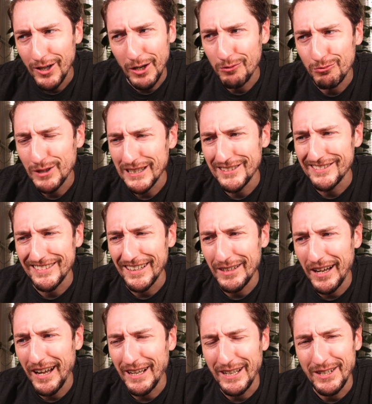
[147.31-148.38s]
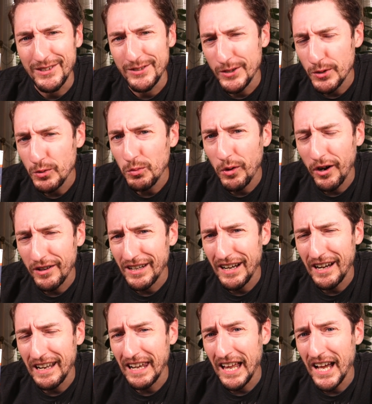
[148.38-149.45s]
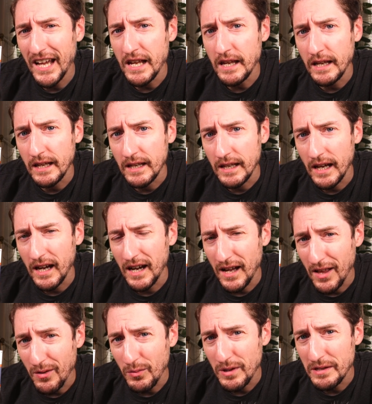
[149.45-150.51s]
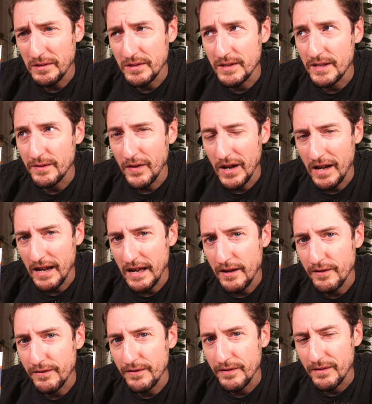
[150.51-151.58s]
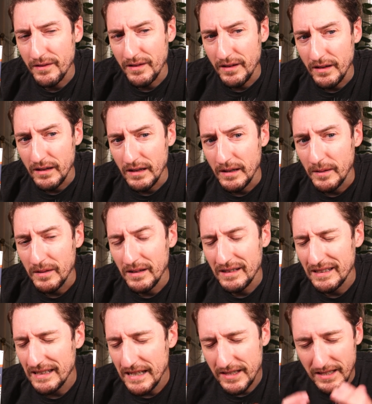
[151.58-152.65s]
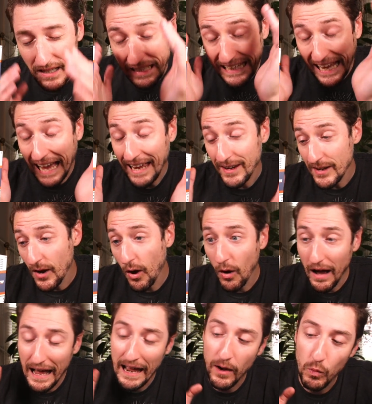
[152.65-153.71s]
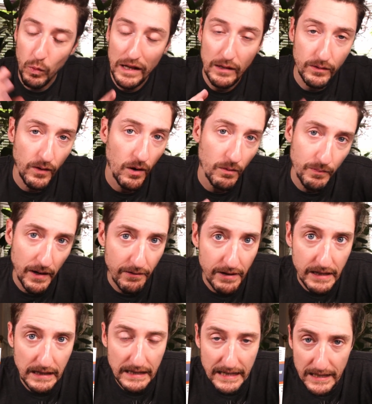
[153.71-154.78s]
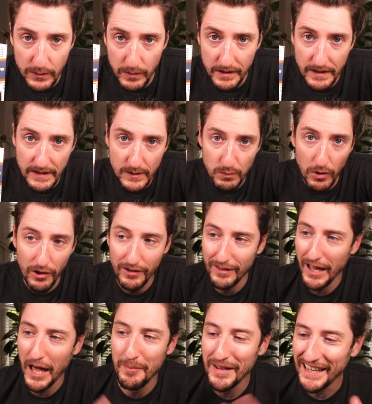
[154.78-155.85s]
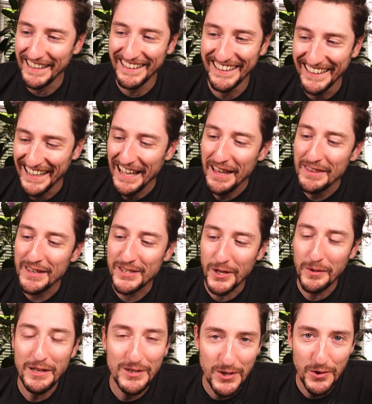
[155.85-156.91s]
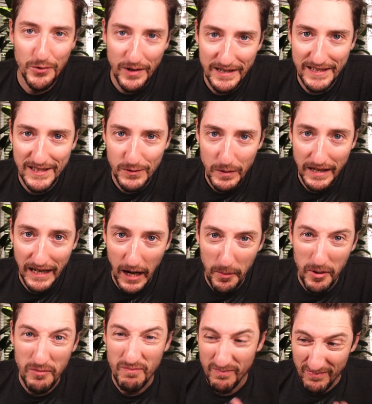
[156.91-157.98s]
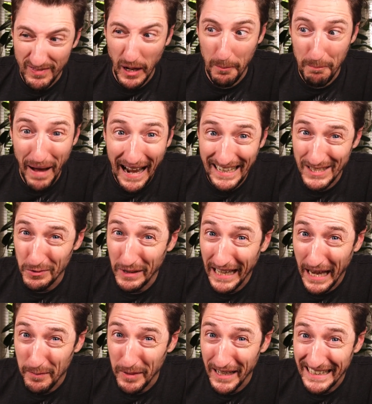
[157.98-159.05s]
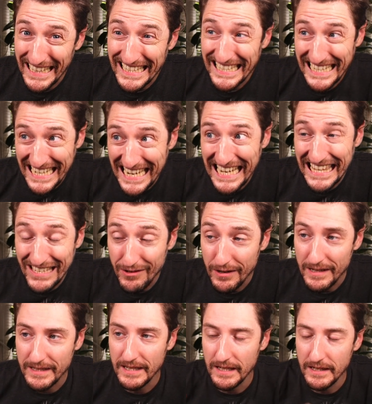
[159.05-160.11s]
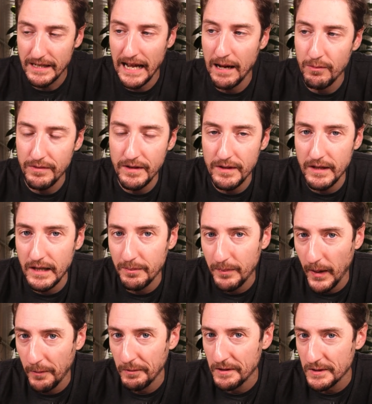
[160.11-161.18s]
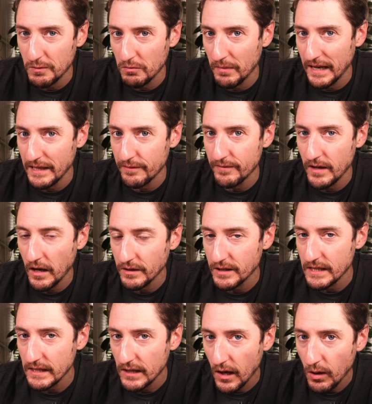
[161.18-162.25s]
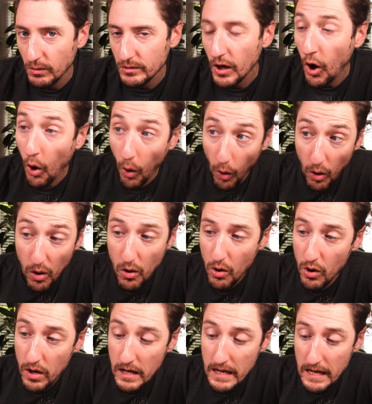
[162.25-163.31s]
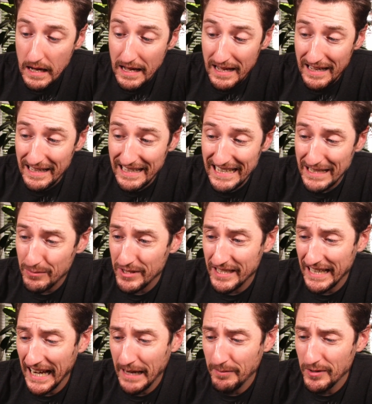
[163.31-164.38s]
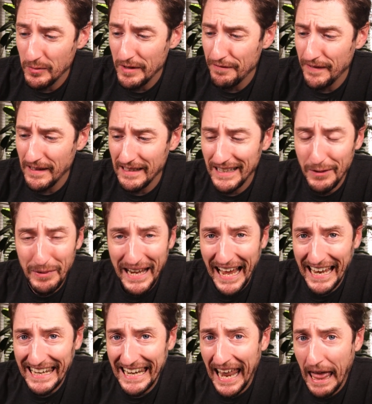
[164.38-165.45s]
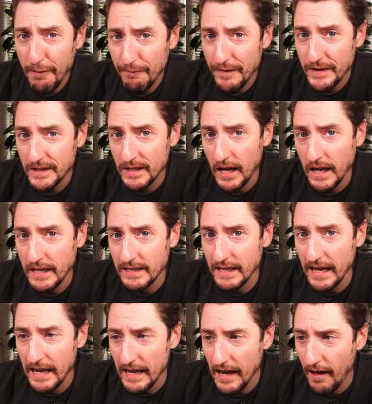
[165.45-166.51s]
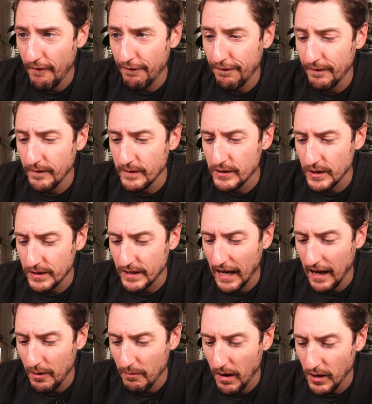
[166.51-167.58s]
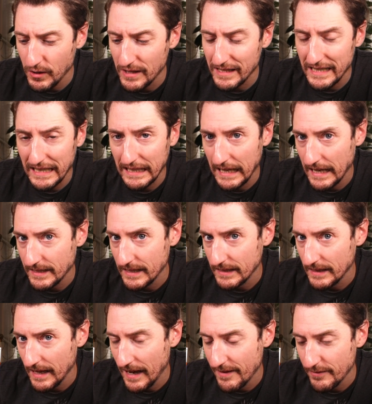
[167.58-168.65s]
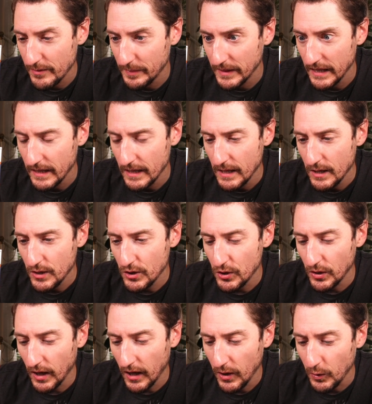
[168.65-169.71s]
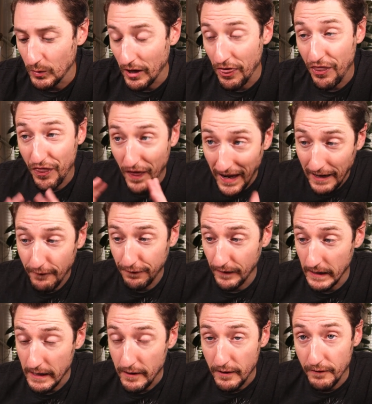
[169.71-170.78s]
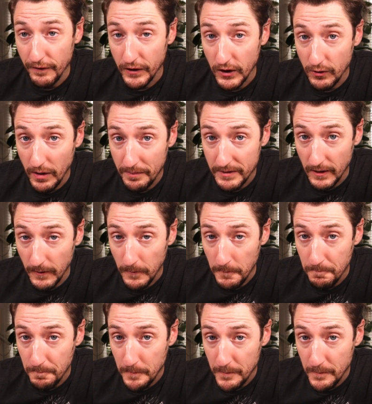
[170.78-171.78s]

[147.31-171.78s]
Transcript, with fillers: Well, I can do what I like. I will survive. Listen, I cannot and will not bury the lead with this one. I mean, there's only two reasons we come and come back to a game like this. Either it turned out that the components were made of Nazi gold, or it was a game that we felt like we hadn't emphasized enough just how much it's a classic that everybody should own. And thankfully for Decrypto,